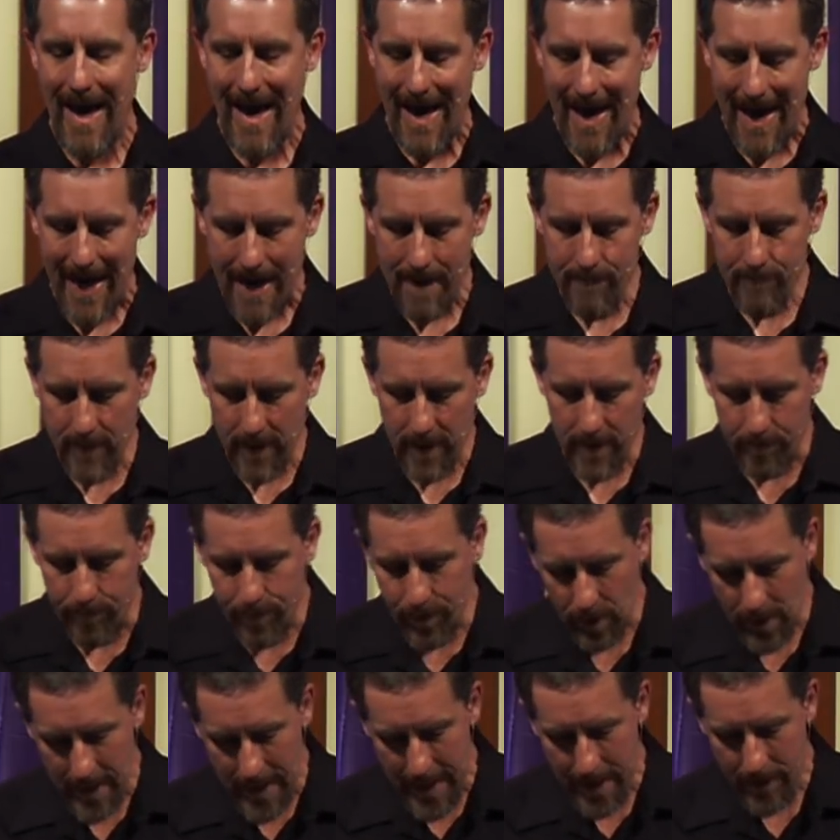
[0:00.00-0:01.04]
I'm going to
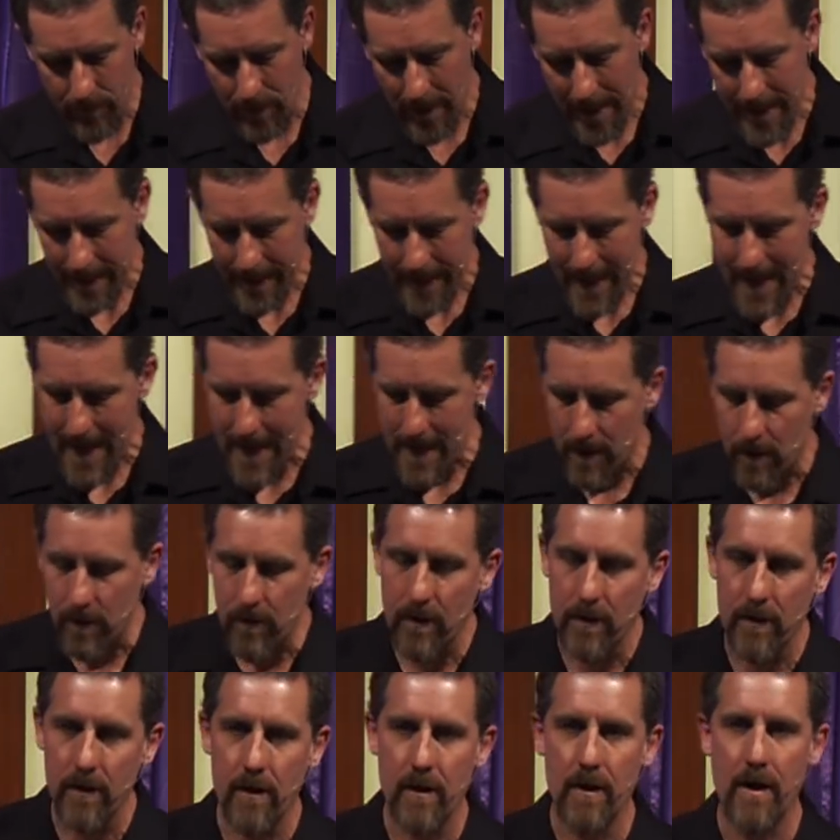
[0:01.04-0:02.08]
pray right
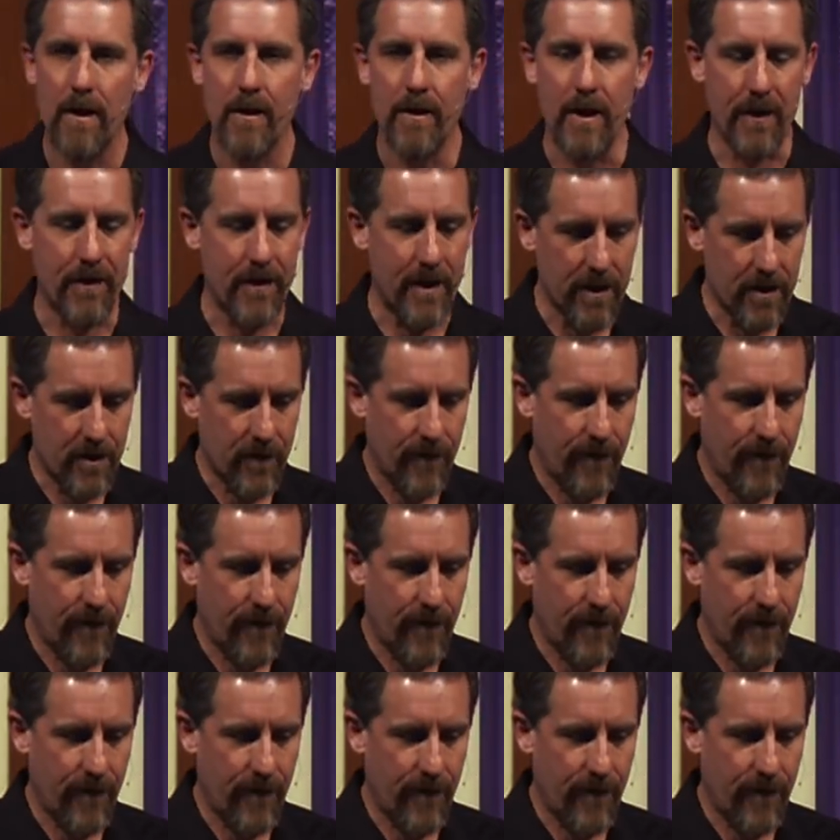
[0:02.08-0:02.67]
now that this